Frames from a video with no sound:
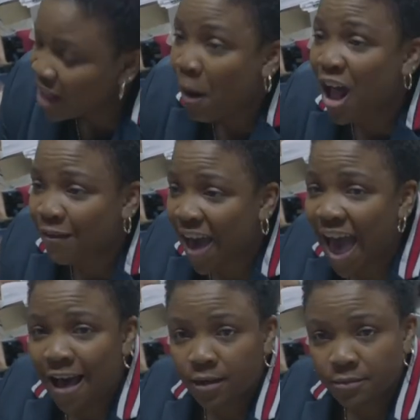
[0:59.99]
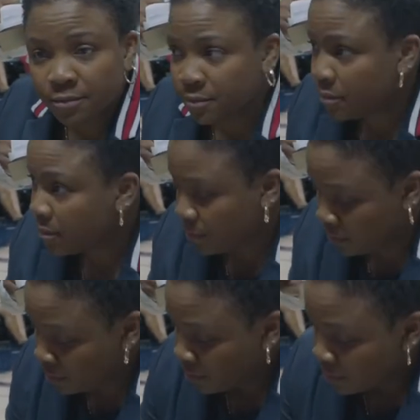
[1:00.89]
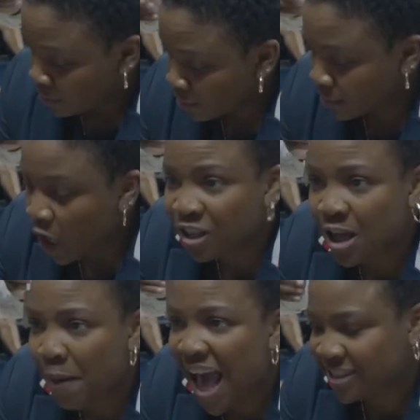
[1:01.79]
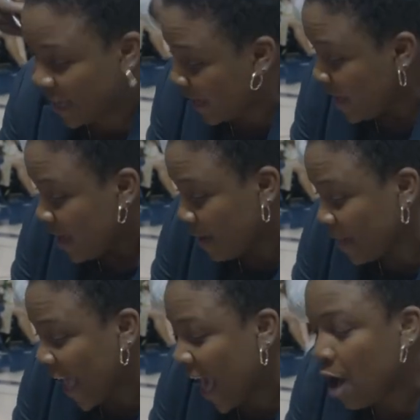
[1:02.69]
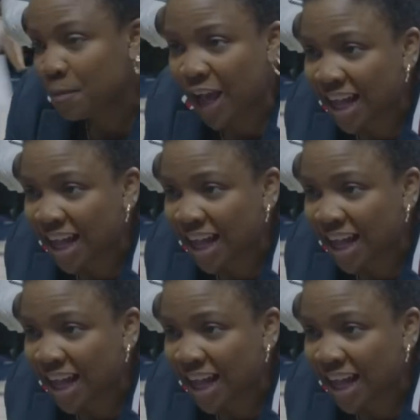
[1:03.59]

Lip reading: get the ball to Val. Go to the basket. If they help, you